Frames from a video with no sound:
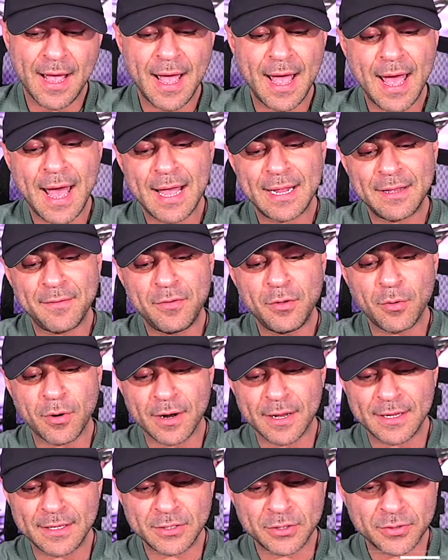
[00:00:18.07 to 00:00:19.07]
And if you
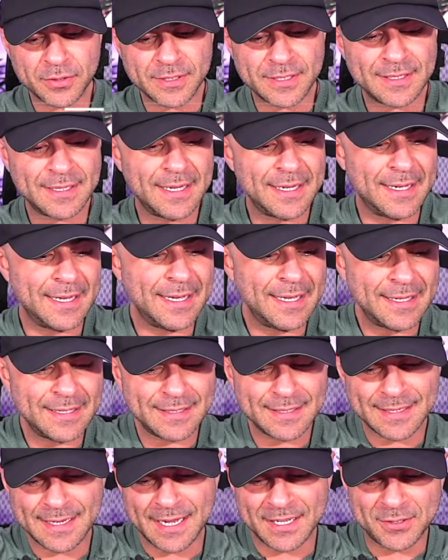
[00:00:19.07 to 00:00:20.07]
are interested in
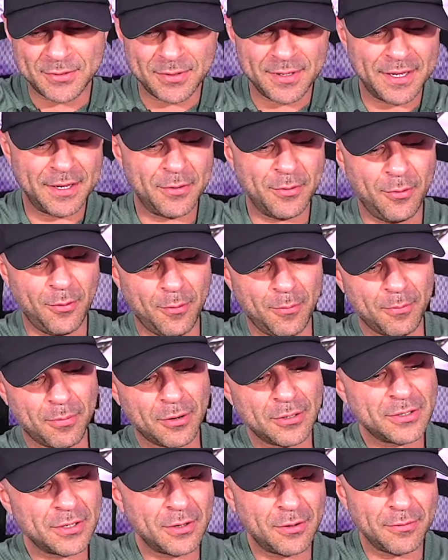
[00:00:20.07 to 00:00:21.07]
scheduling your own
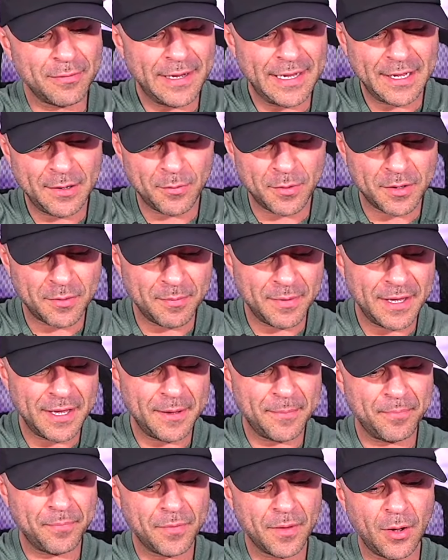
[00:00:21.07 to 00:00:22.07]
personal reading with
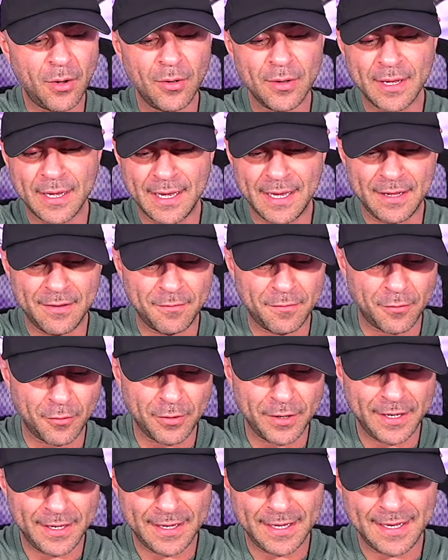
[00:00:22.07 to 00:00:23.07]
me, all the info
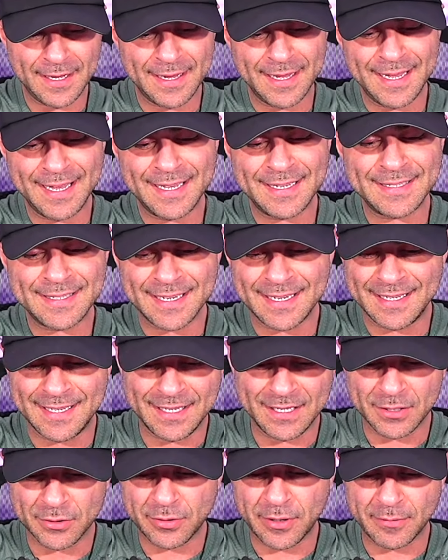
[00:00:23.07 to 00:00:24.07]
you need is in the
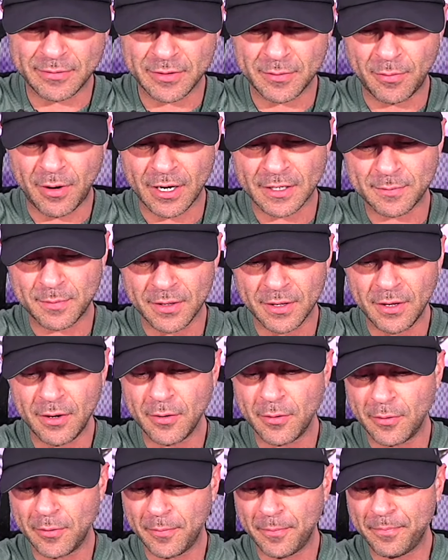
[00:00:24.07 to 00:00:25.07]
description box
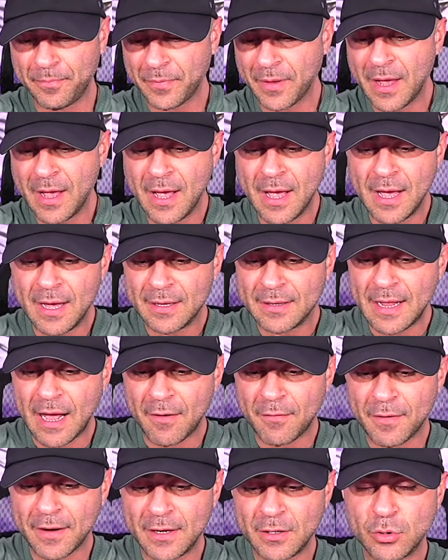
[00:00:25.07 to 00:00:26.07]
below. Now,
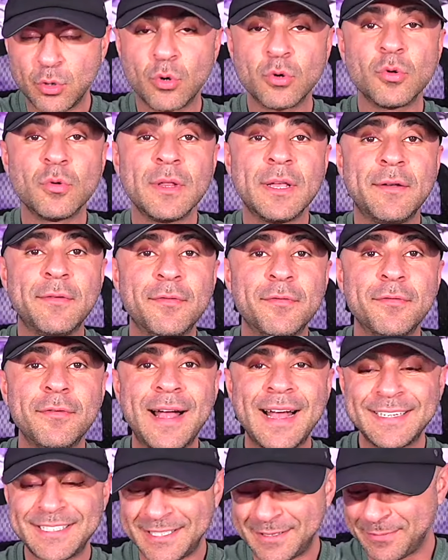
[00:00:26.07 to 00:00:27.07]
for a totally
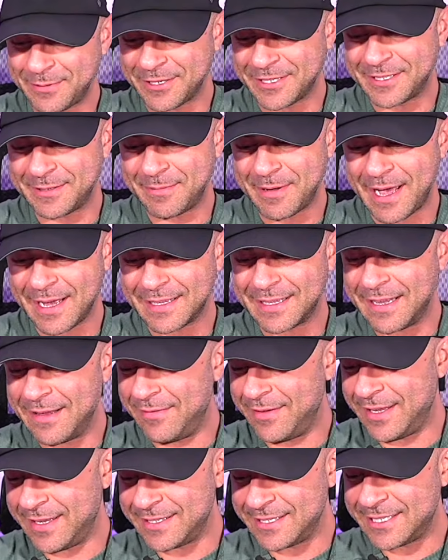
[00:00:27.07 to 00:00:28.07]
fresh
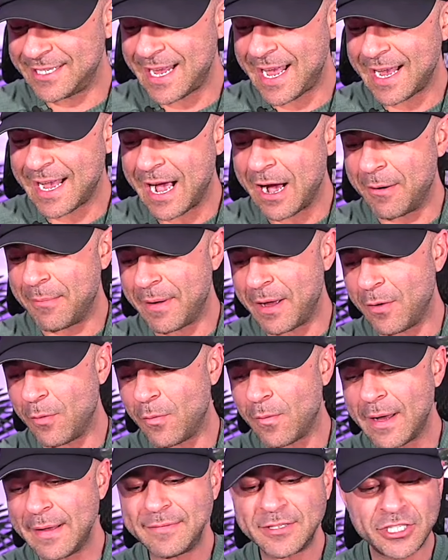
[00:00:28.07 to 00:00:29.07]
perspective, you can check out my
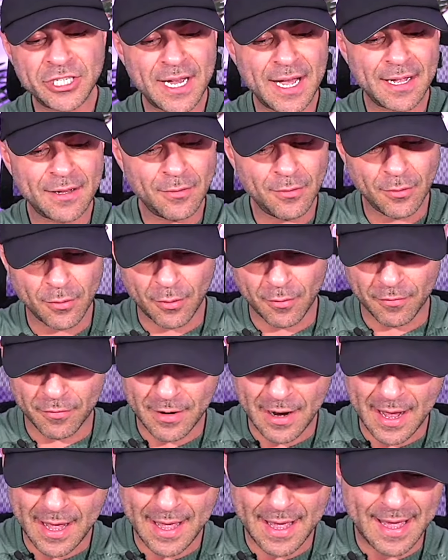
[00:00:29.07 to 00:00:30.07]
wife's channel over
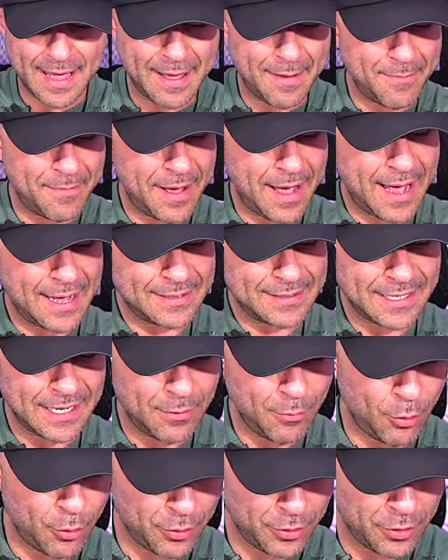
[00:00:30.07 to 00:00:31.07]
at Empath Tarot.